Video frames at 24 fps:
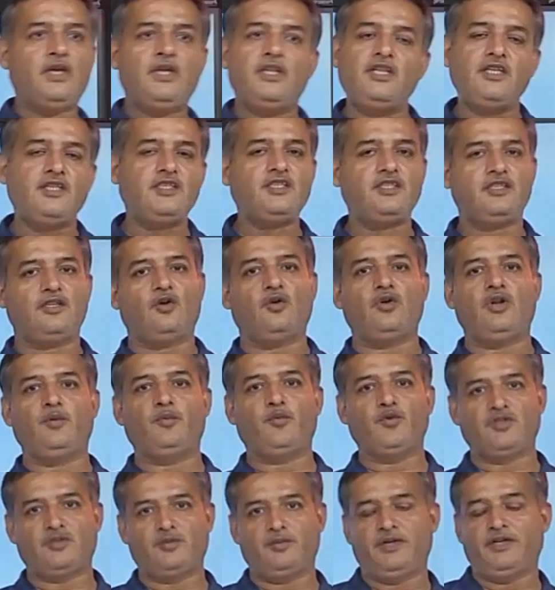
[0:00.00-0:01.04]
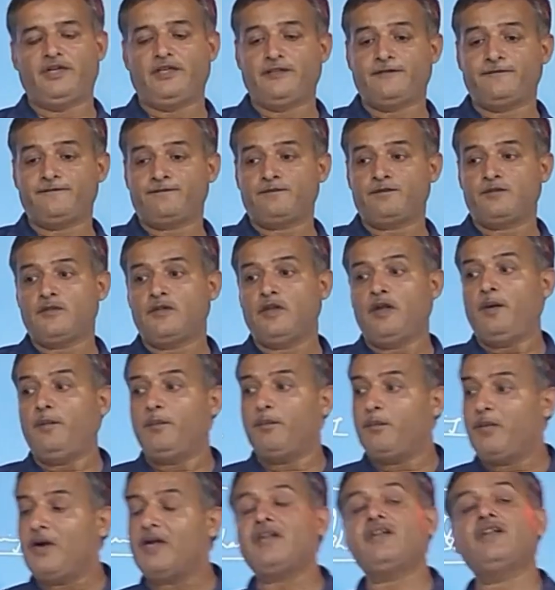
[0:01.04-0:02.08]
This is the only possibility.
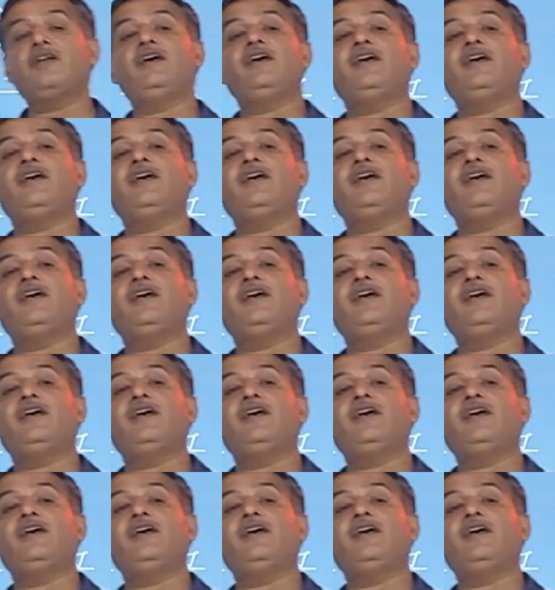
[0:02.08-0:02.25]
But